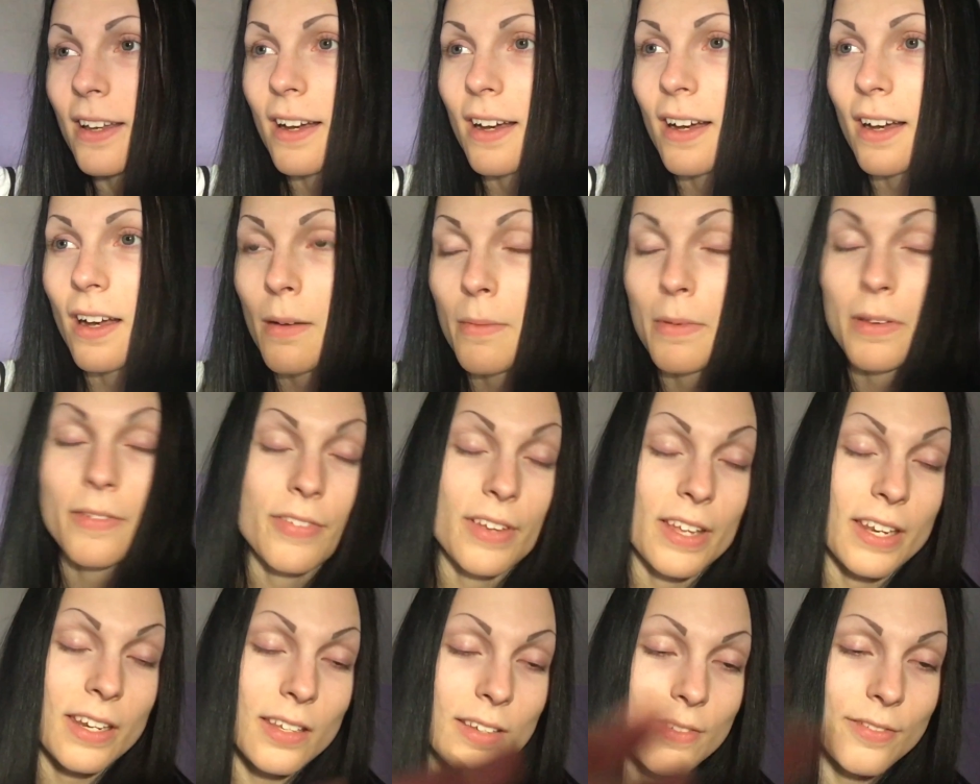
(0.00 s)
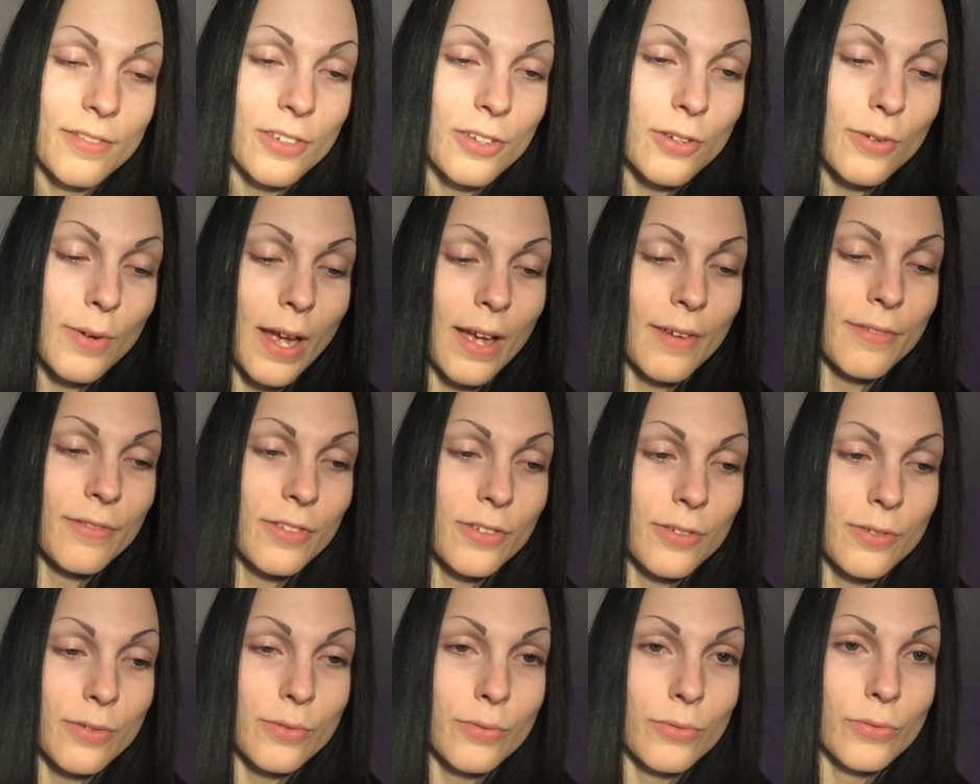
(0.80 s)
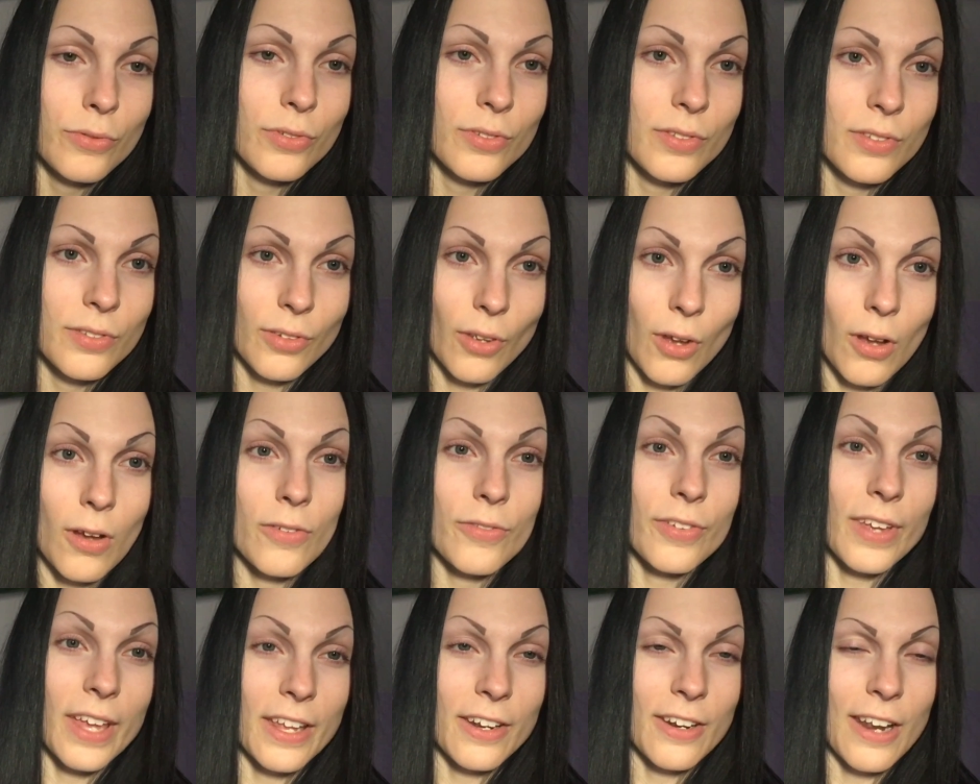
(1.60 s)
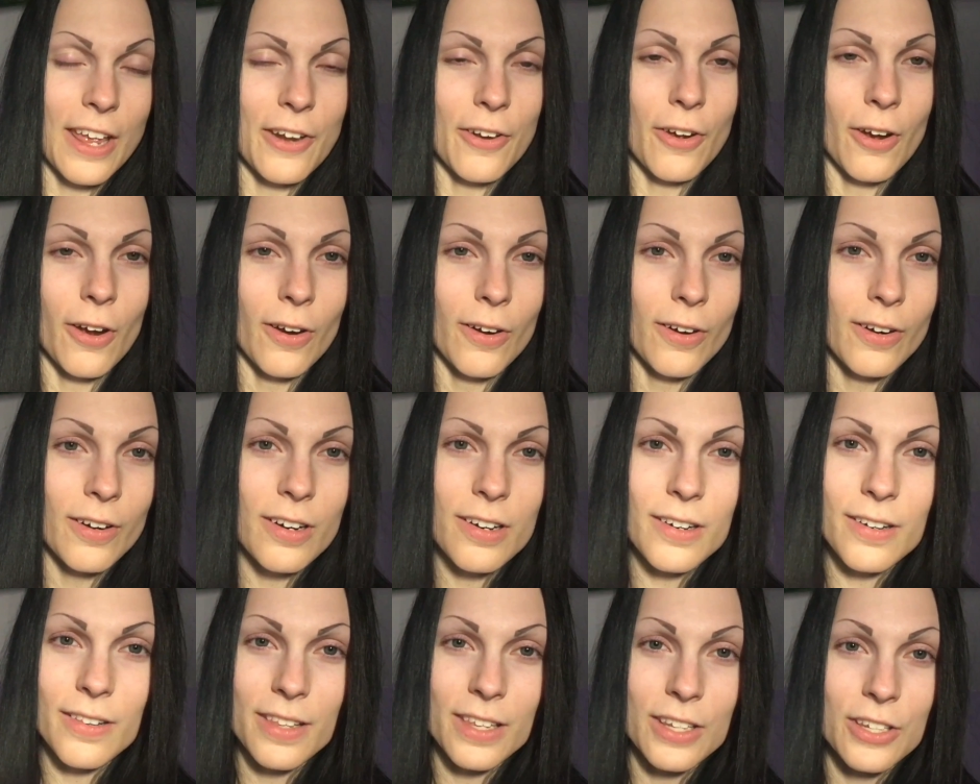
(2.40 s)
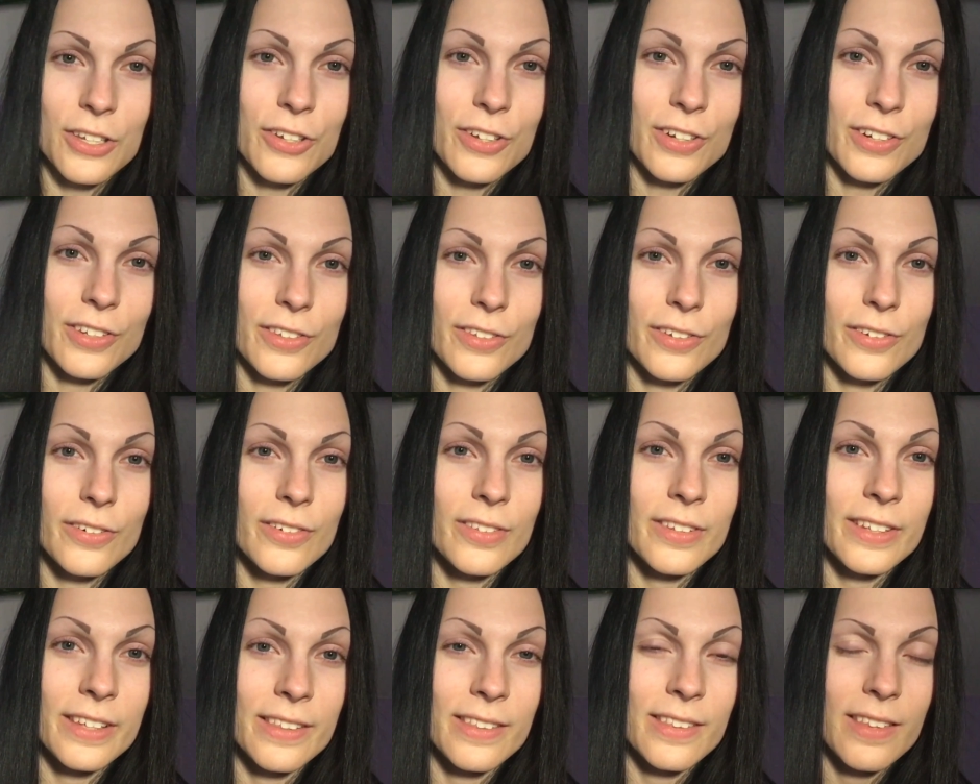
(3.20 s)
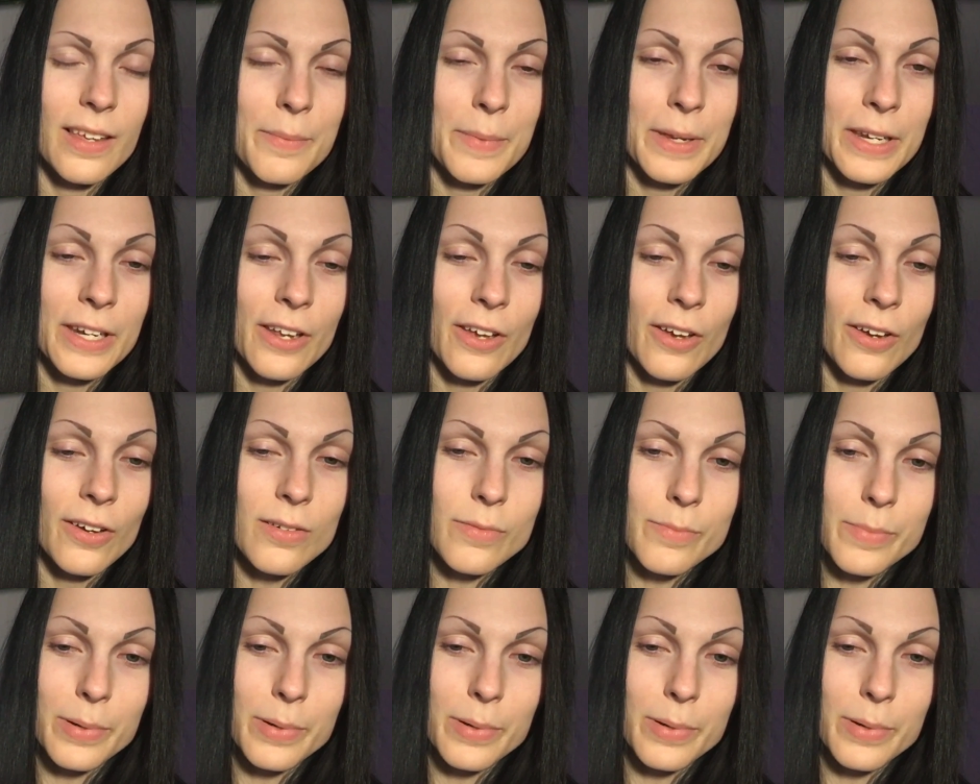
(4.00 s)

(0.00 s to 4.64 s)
If any of you have used soft and hard, then you can certainly let me know.